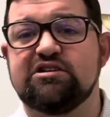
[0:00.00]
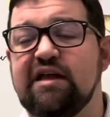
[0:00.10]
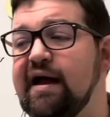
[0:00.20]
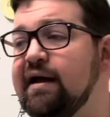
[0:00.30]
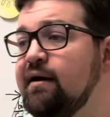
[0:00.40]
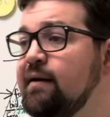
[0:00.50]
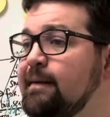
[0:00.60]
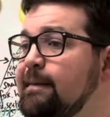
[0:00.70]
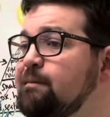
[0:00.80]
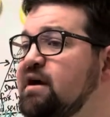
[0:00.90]
like,
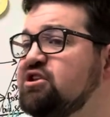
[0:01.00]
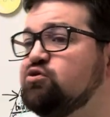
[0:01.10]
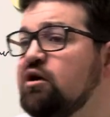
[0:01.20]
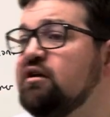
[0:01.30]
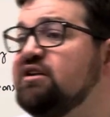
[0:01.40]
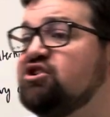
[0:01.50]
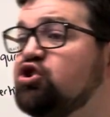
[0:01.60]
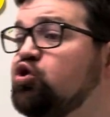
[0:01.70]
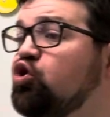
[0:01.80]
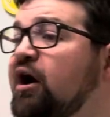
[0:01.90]
but it's really
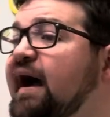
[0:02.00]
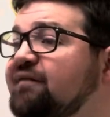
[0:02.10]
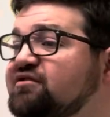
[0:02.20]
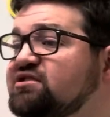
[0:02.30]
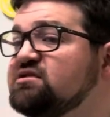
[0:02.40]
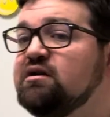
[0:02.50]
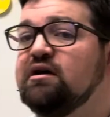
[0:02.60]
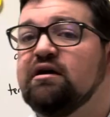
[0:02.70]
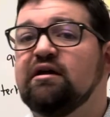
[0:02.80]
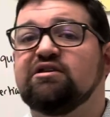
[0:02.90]
2 graphs.
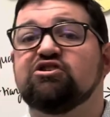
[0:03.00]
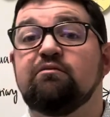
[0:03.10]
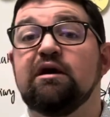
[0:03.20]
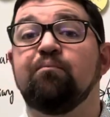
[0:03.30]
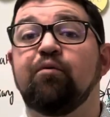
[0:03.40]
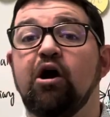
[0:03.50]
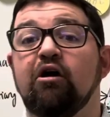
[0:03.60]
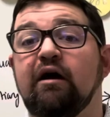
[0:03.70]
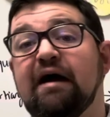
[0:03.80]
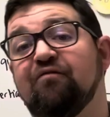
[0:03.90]
It's going to be a bar
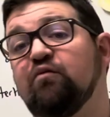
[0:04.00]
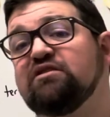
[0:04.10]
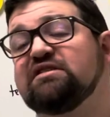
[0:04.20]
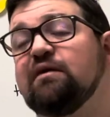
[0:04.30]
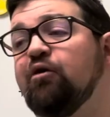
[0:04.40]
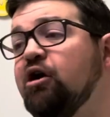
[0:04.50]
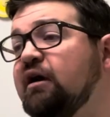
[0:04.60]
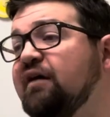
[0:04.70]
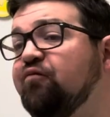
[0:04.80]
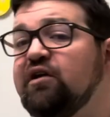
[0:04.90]
graph. We say bar
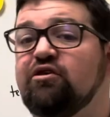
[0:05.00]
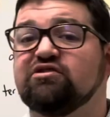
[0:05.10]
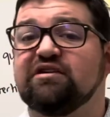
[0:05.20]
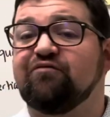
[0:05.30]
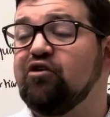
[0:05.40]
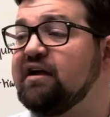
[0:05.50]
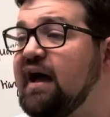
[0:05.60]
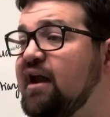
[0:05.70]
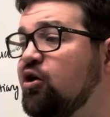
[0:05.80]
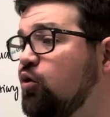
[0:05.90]
graph, we use it for
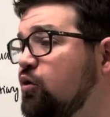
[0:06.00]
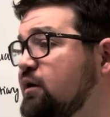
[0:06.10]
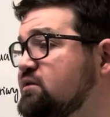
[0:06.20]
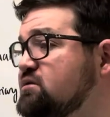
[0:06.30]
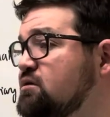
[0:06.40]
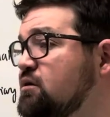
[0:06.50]
categories.